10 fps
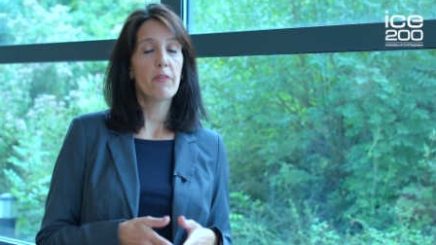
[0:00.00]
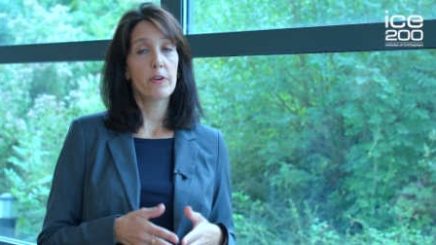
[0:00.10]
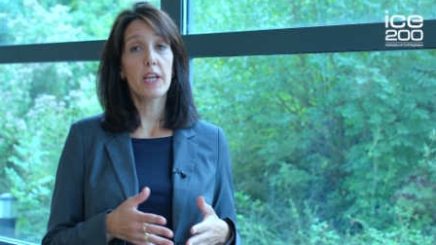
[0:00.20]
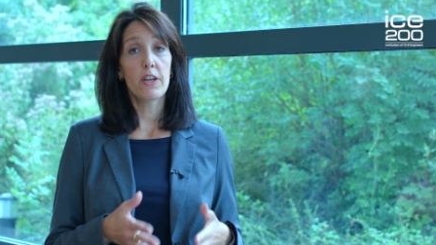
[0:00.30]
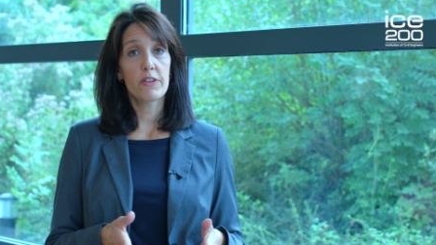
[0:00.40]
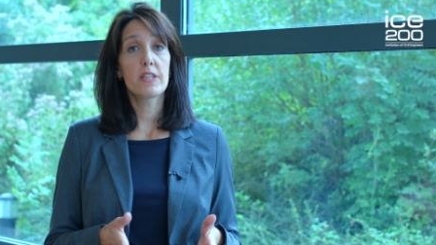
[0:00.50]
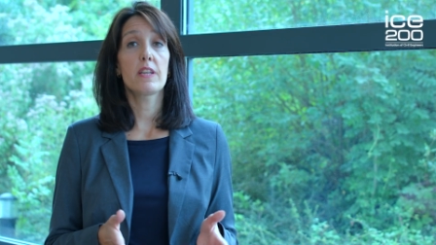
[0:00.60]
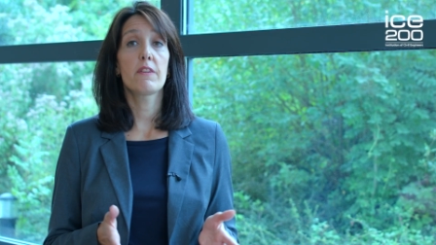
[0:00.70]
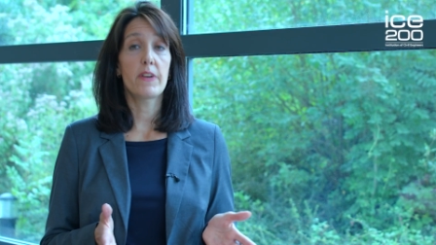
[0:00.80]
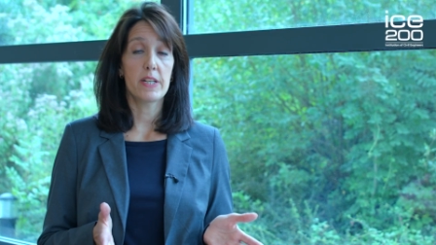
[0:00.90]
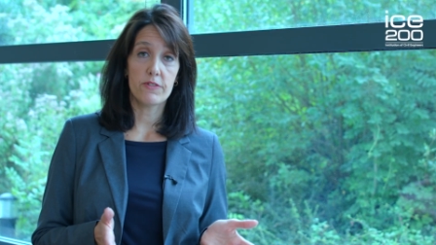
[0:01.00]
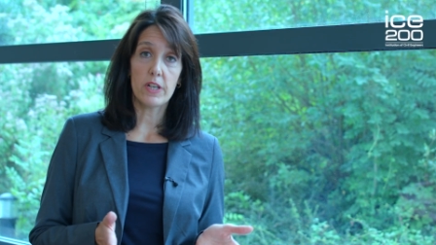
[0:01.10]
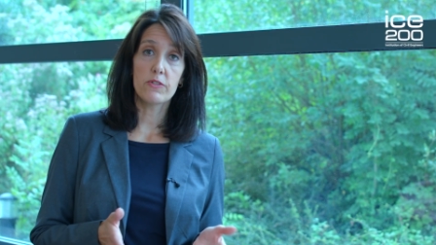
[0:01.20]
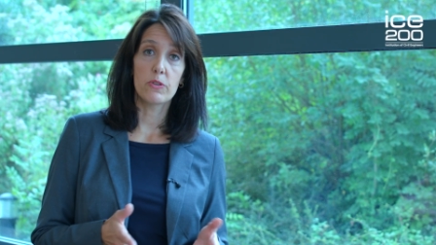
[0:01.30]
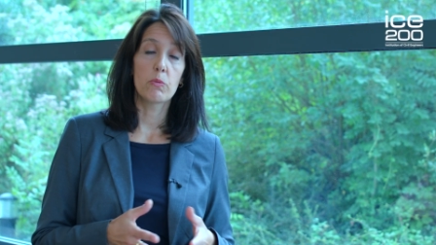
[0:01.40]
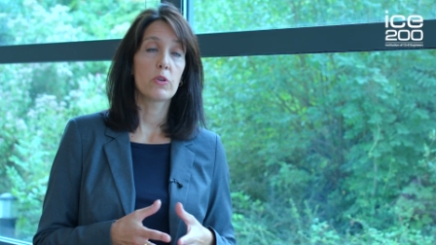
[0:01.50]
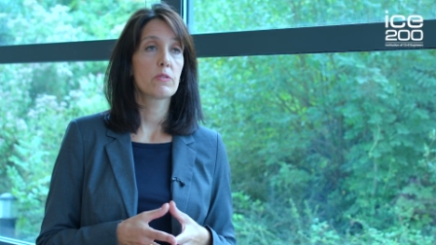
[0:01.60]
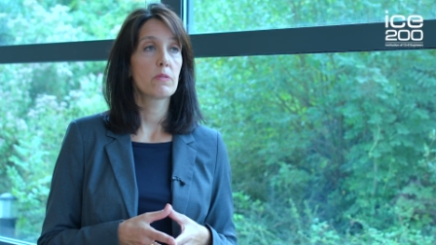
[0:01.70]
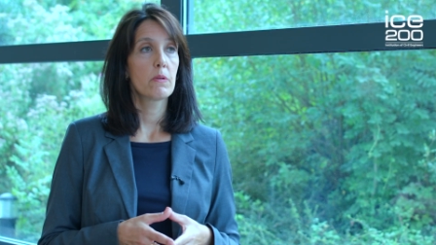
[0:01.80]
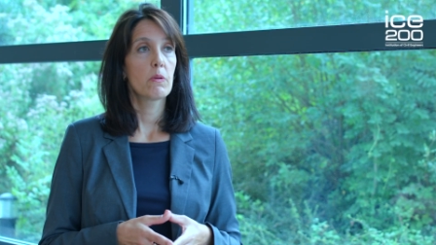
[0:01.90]
Before the current infrastructure
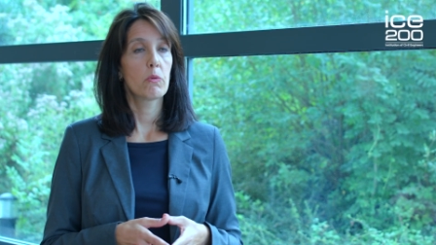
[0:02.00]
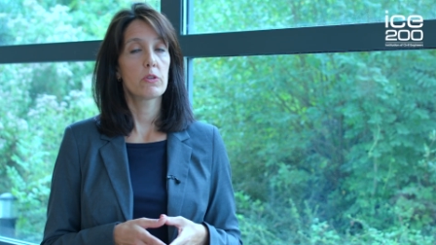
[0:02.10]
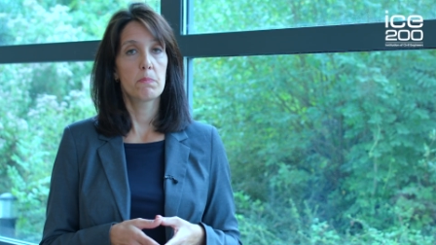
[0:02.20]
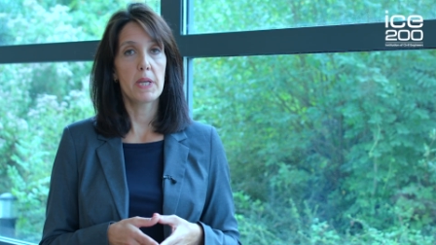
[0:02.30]
was, was